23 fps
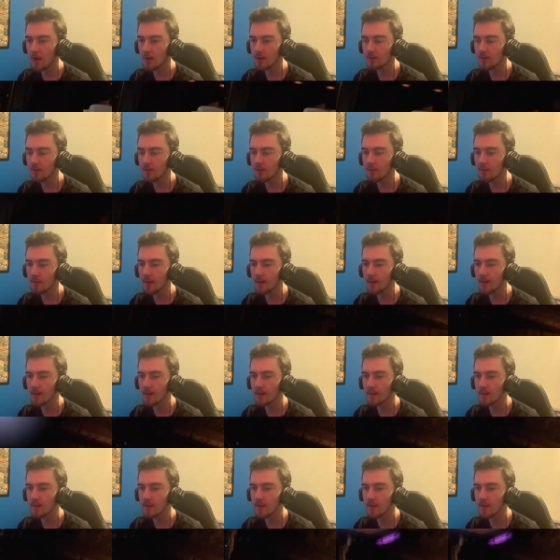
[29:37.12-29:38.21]
never mind. I
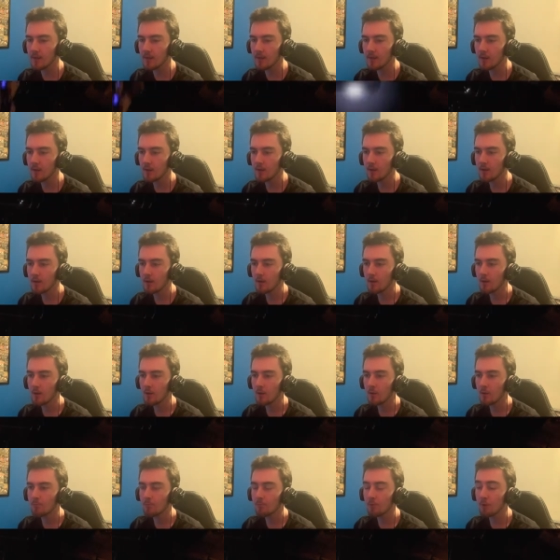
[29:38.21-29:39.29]

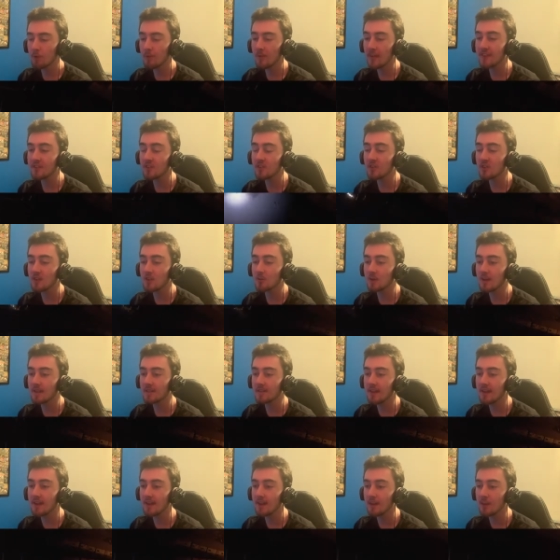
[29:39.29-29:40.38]
lied. Bro, that scene right
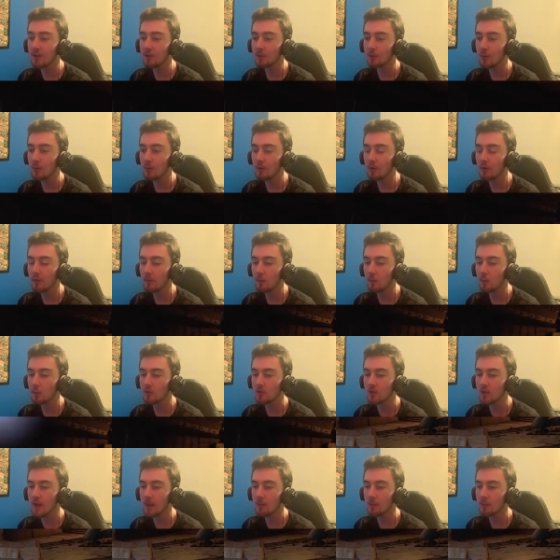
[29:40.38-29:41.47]
there is from one of the war
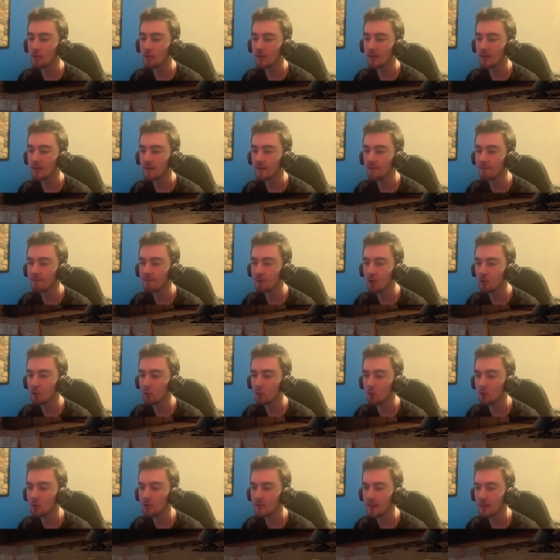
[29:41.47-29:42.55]
tables, like the first
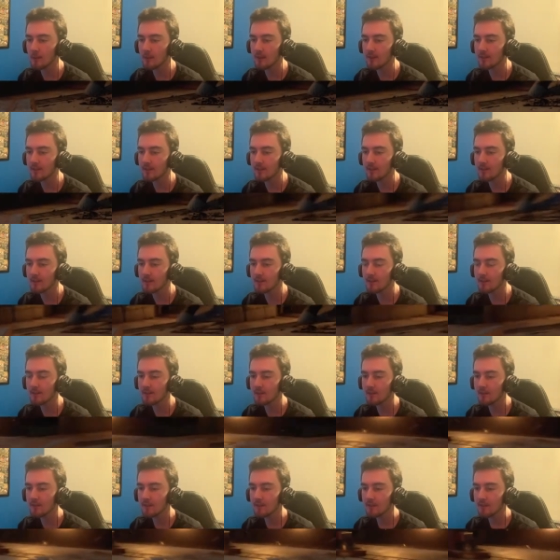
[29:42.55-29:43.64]
war table that they did.
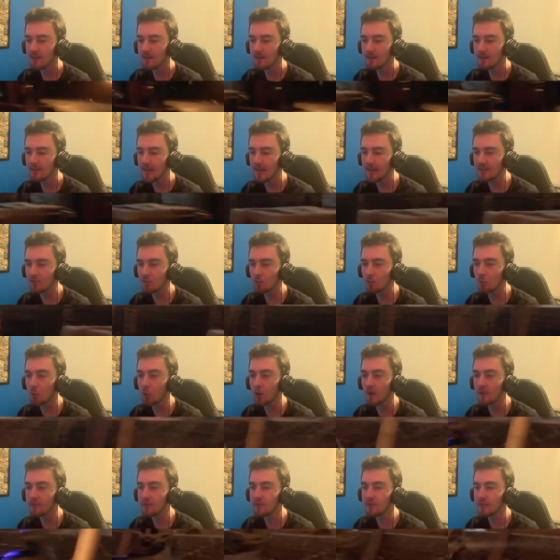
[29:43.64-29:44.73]
That
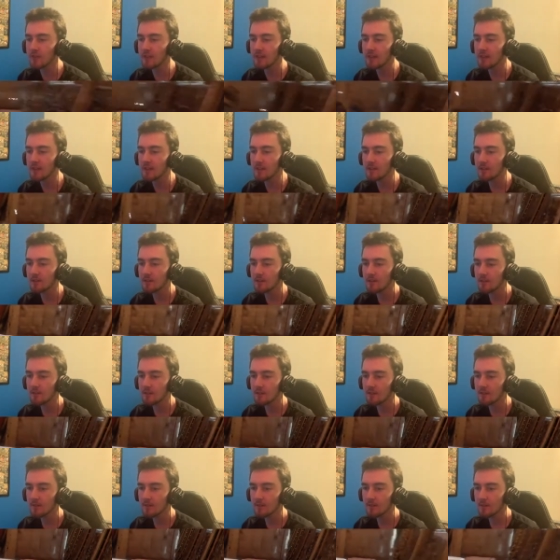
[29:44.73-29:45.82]
one scene.
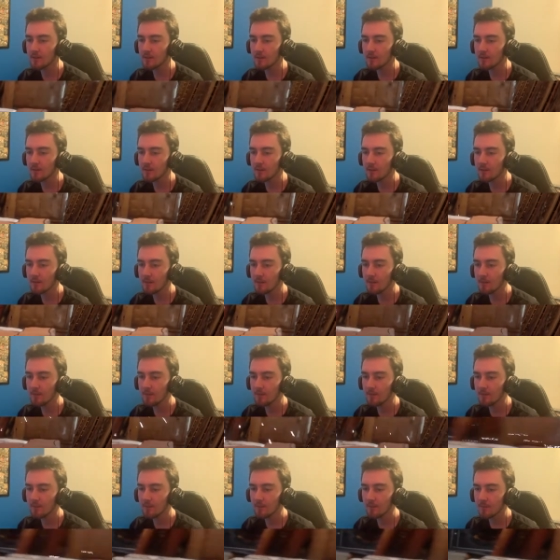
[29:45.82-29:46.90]

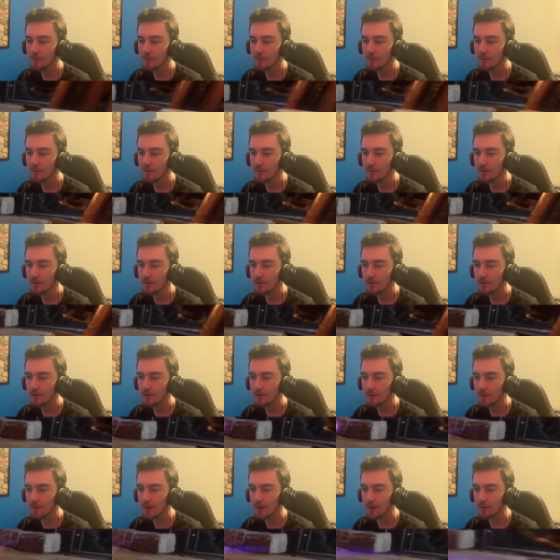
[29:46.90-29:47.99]

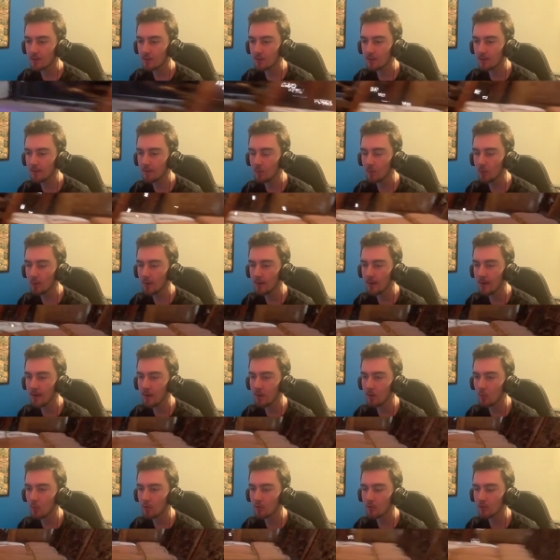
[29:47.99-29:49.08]
All right, they're all level one out,
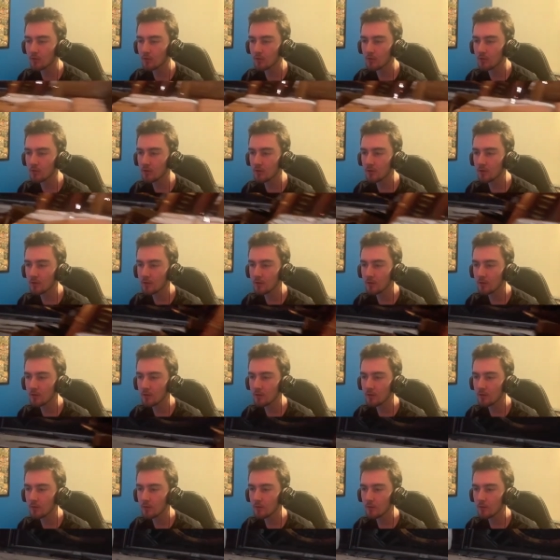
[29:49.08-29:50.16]
which is good.
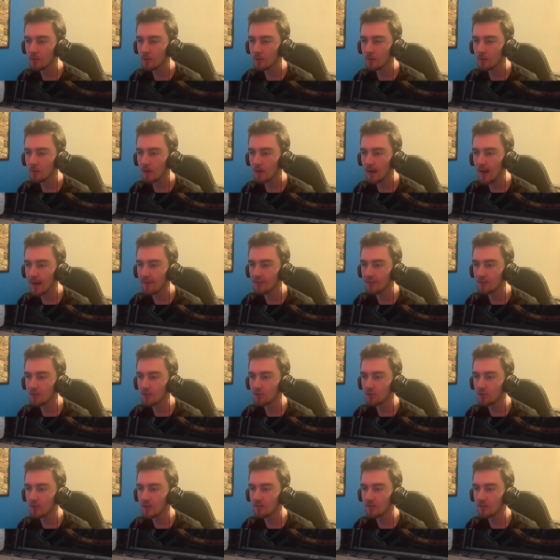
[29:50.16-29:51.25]
I have an
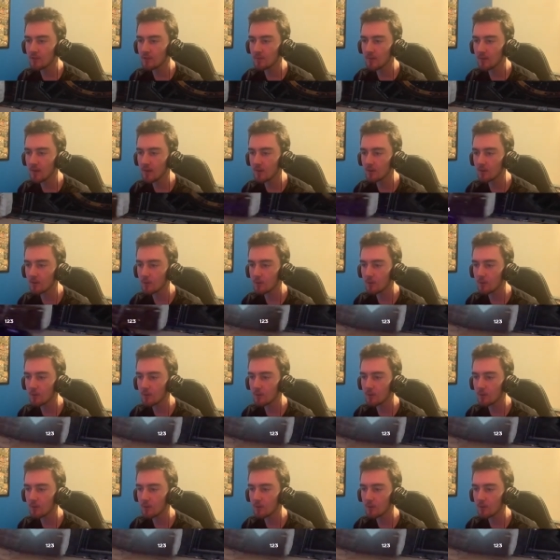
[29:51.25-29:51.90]
intrinsic, but I don't know what it